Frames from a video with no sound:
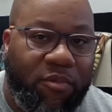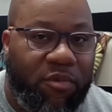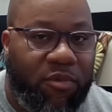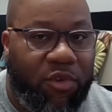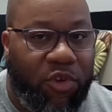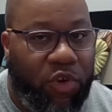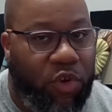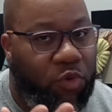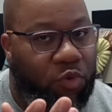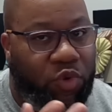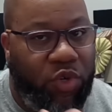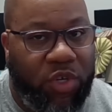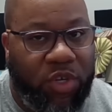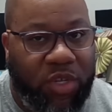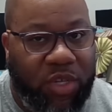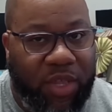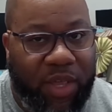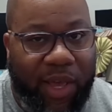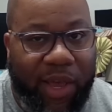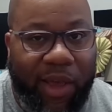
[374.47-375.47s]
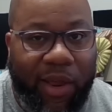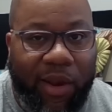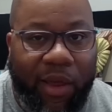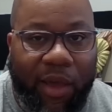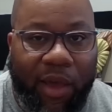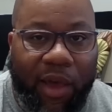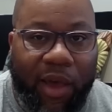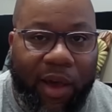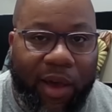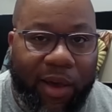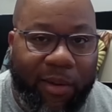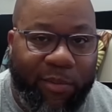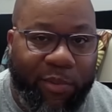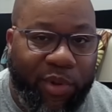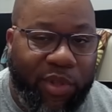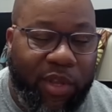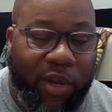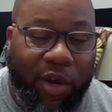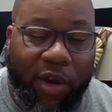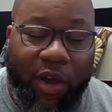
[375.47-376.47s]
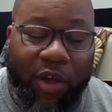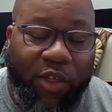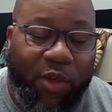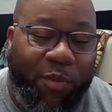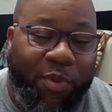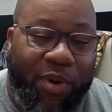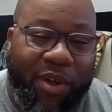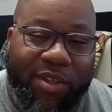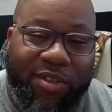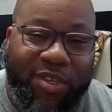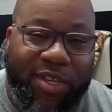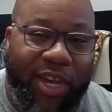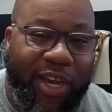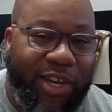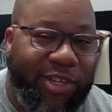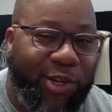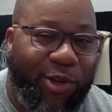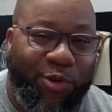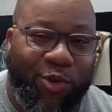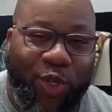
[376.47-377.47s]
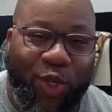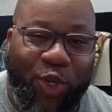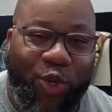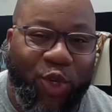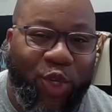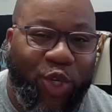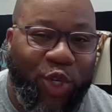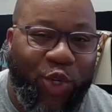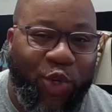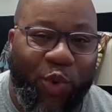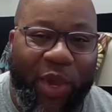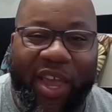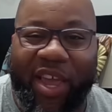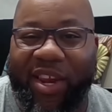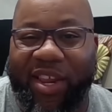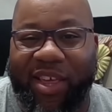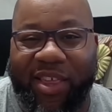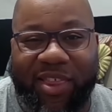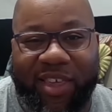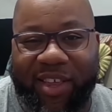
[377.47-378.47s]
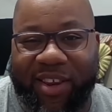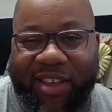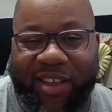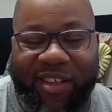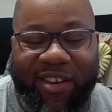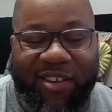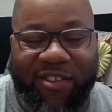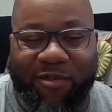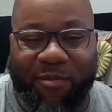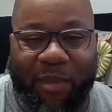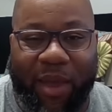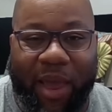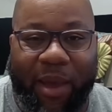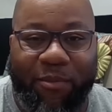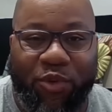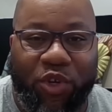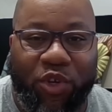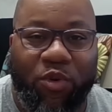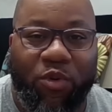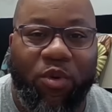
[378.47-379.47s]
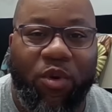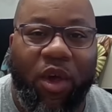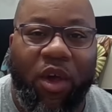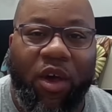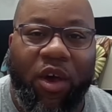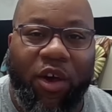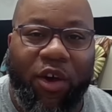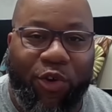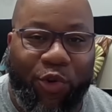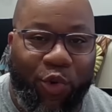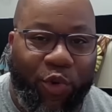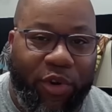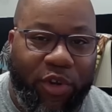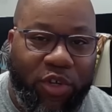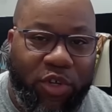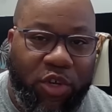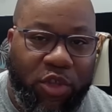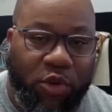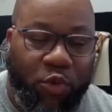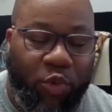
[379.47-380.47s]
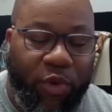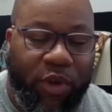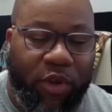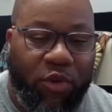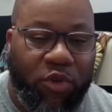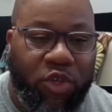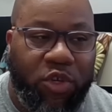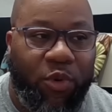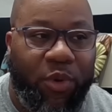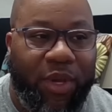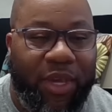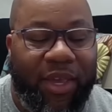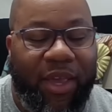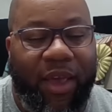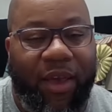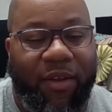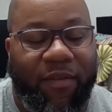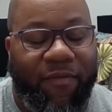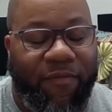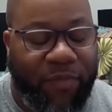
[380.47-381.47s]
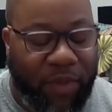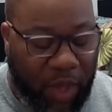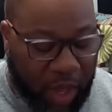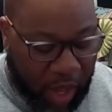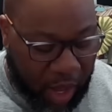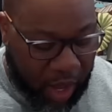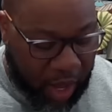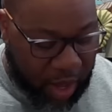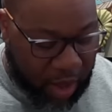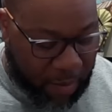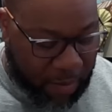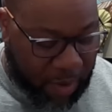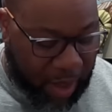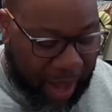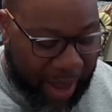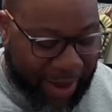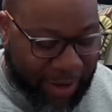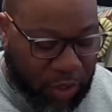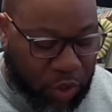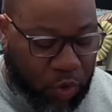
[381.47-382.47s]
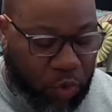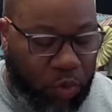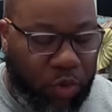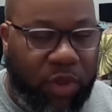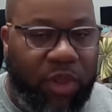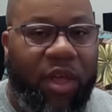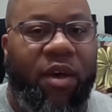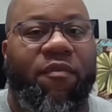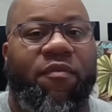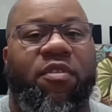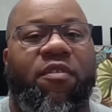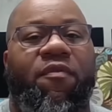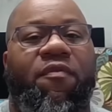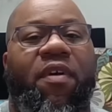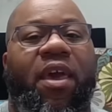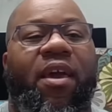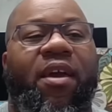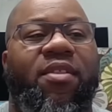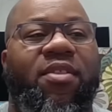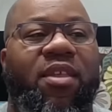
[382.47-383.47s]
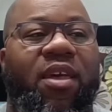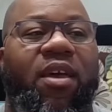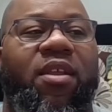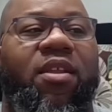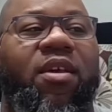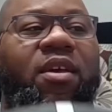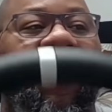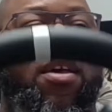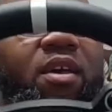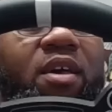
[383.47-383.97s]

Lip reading: to do just that. But there are other buttons I don't use to do anything that is mapped to according to the wheel. So again, I do love the fact that